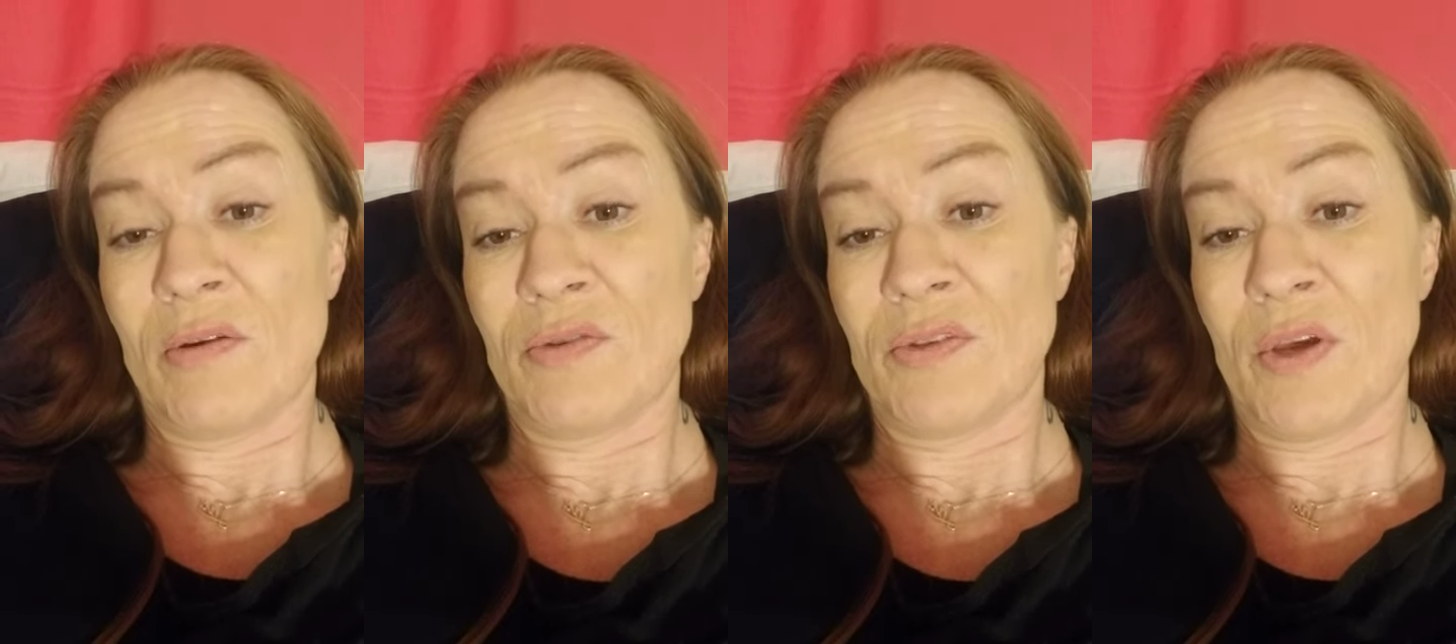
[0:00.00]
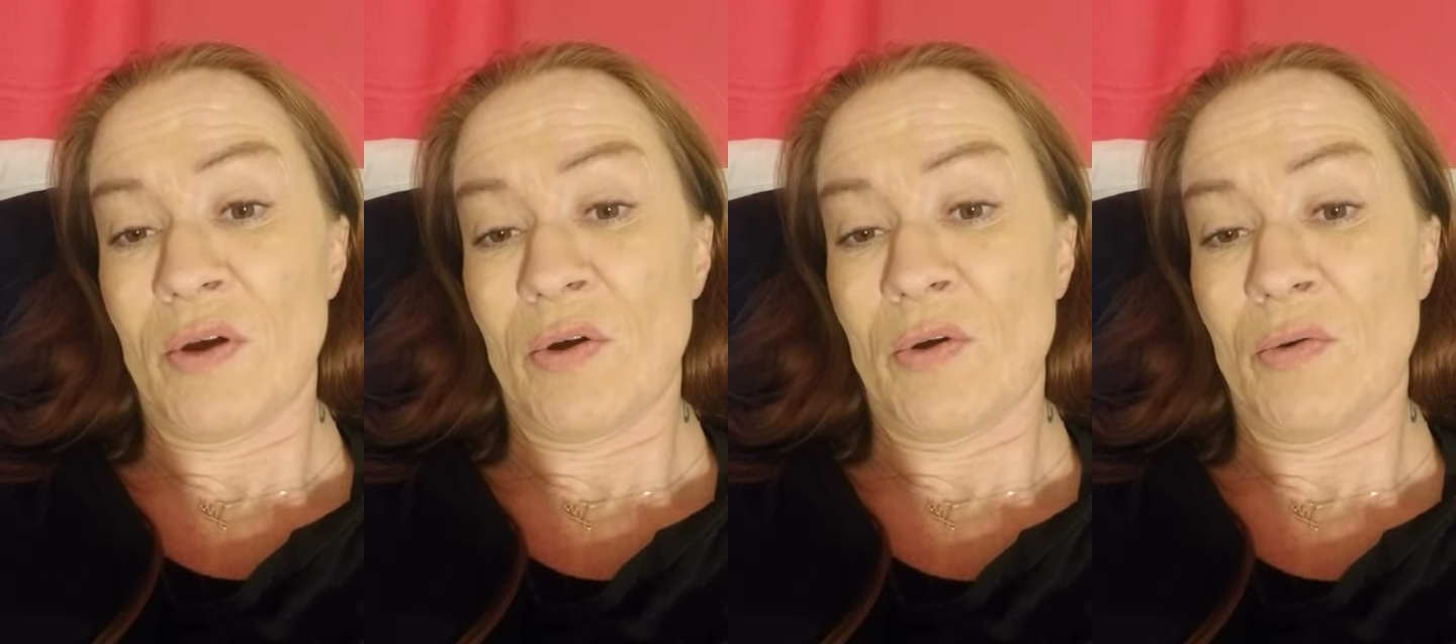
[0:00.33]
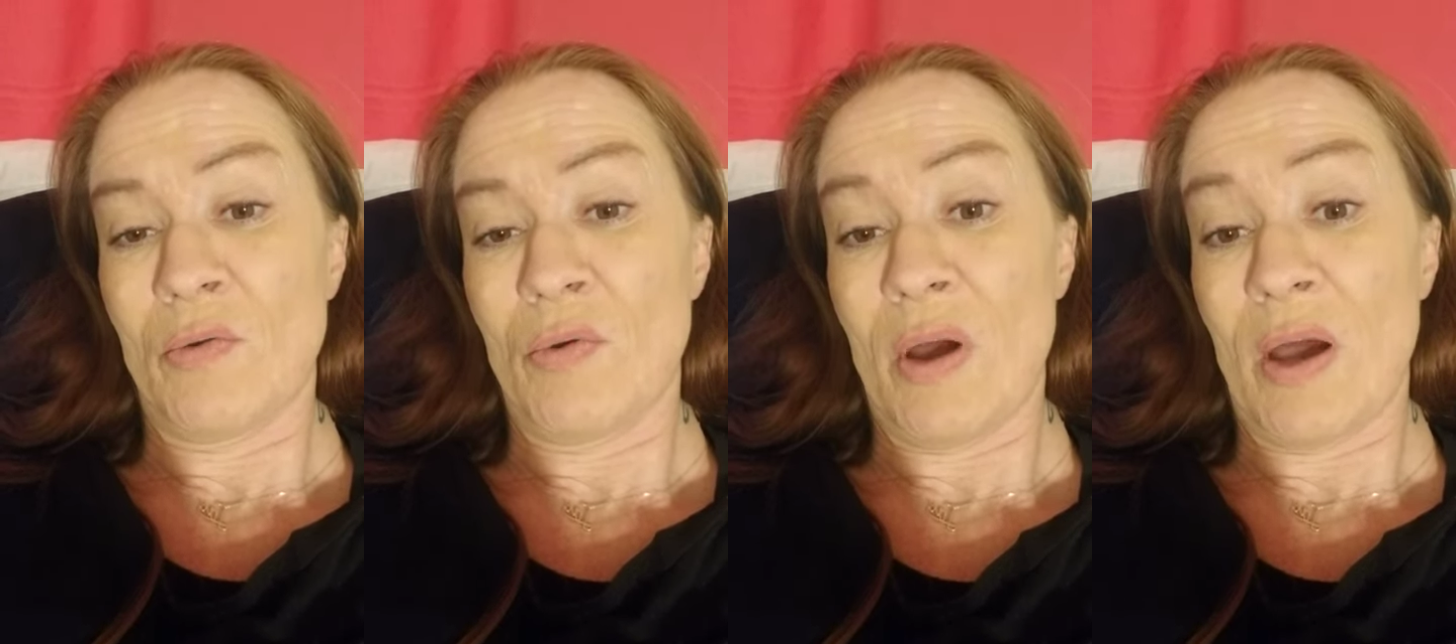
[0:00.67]

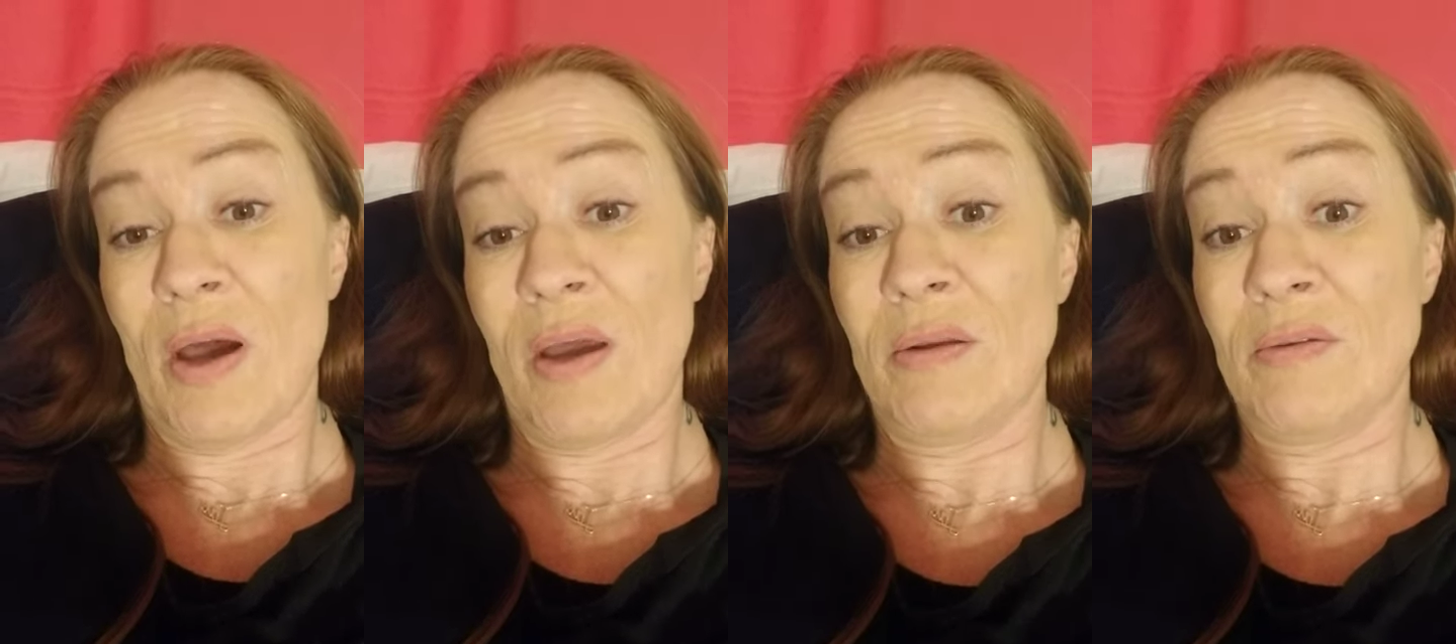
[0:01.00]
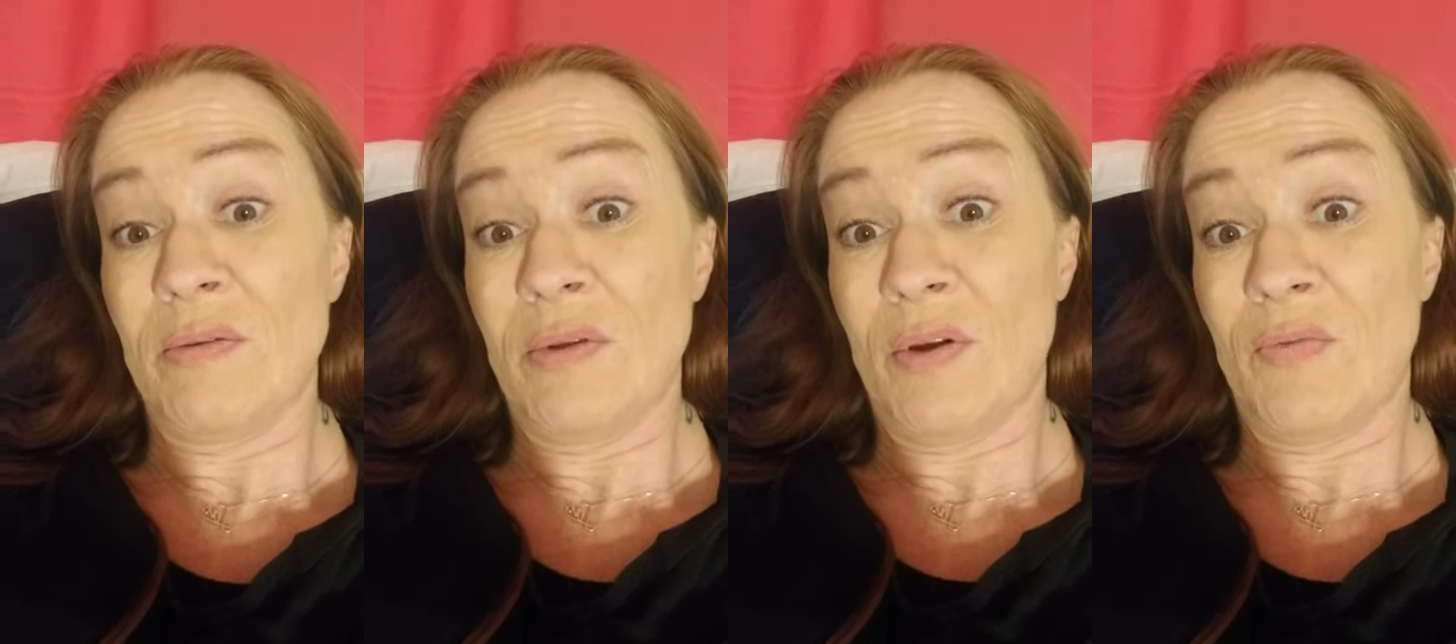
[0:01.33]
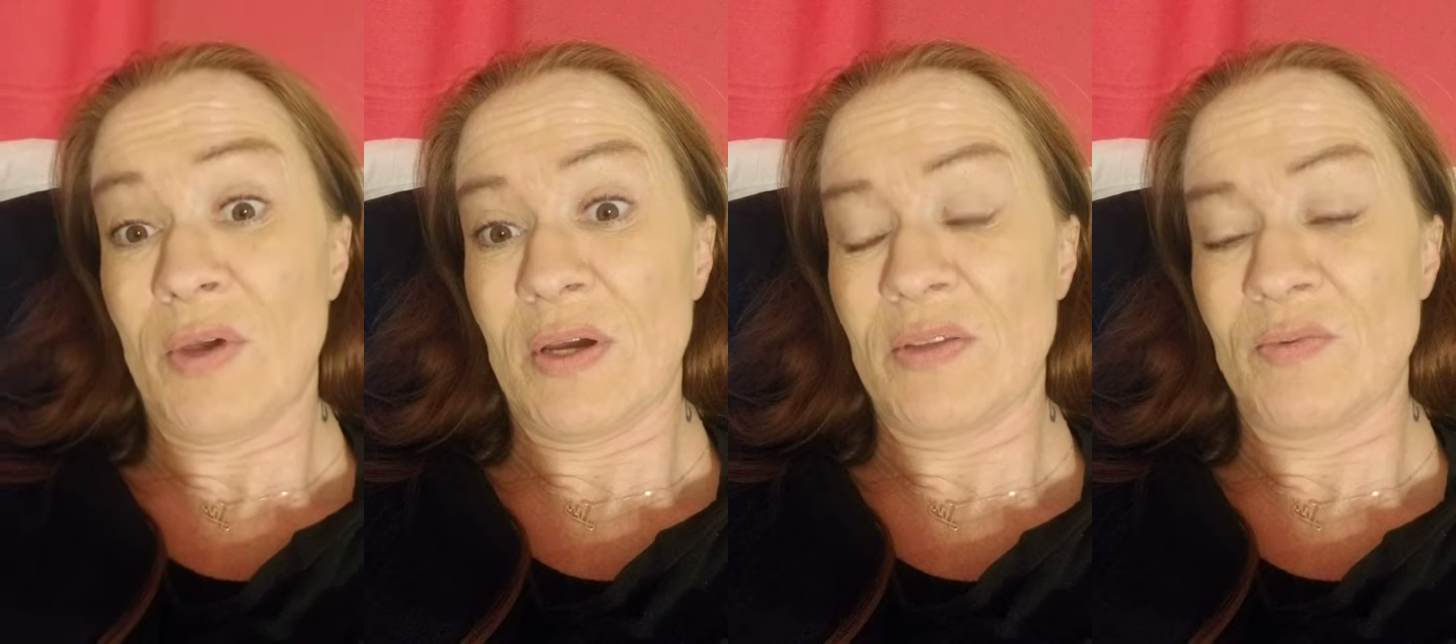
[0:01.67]
So I don't know if
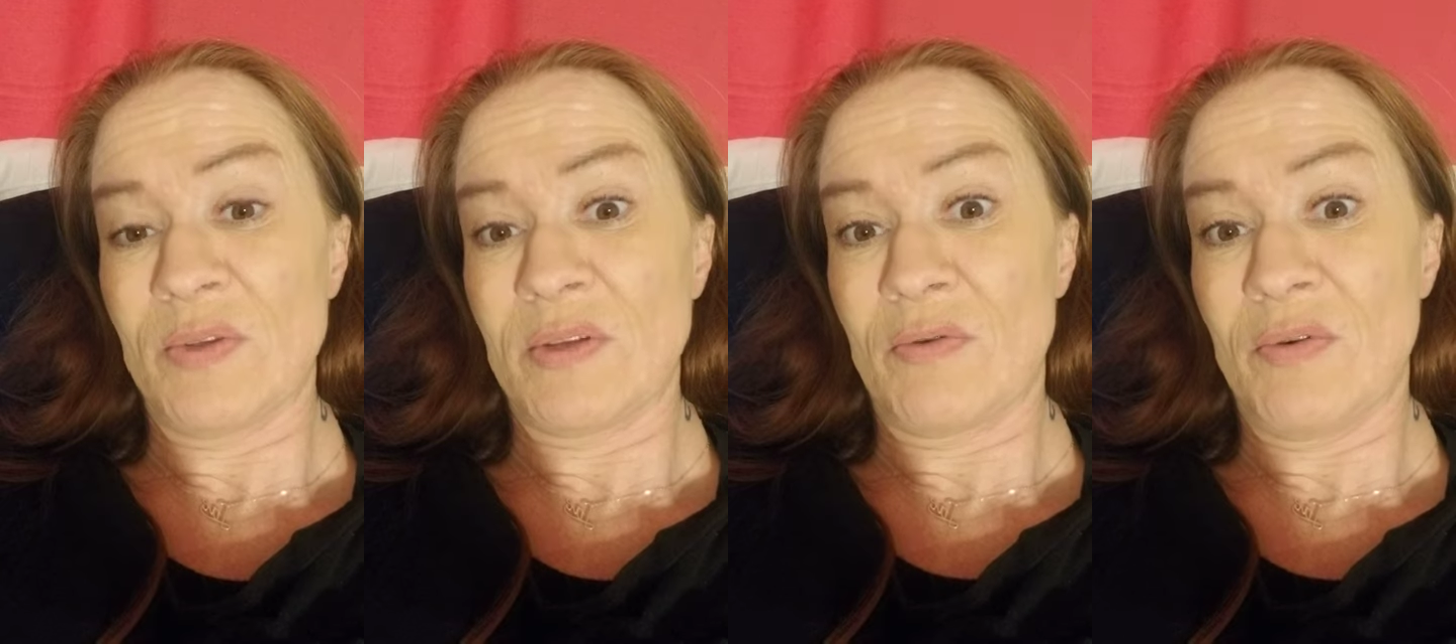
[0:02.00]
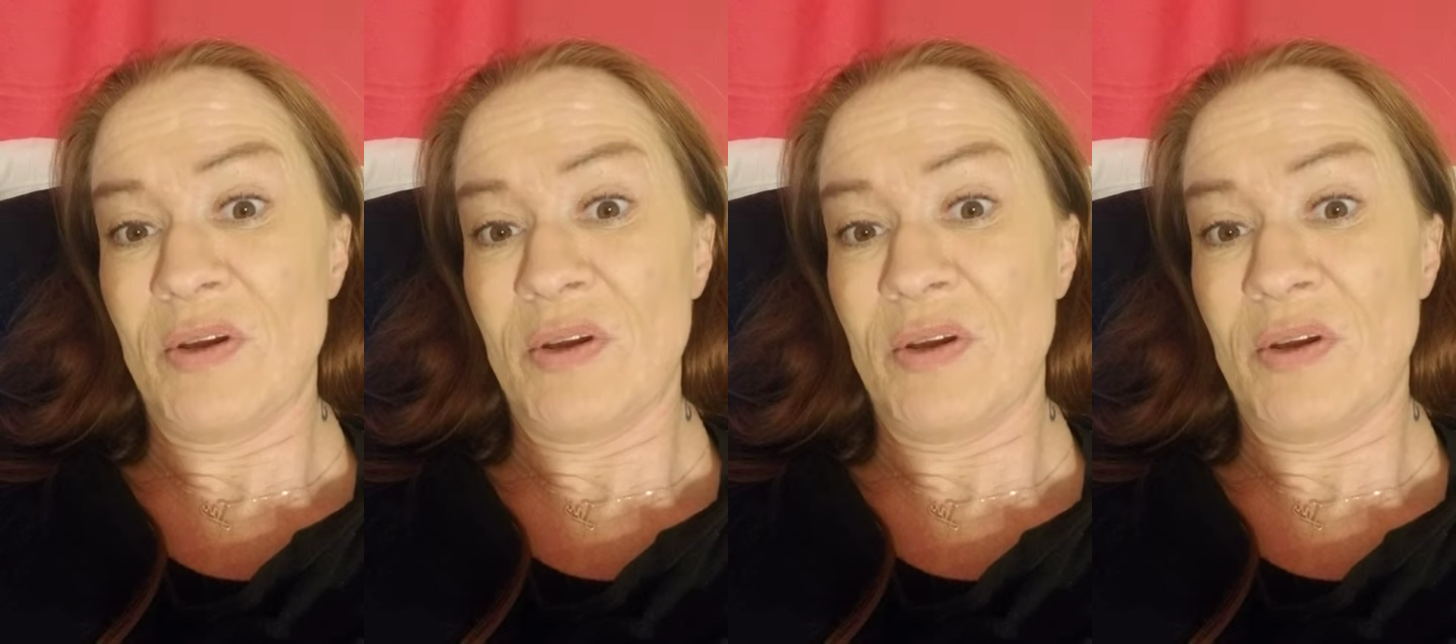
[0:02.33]
that's what's going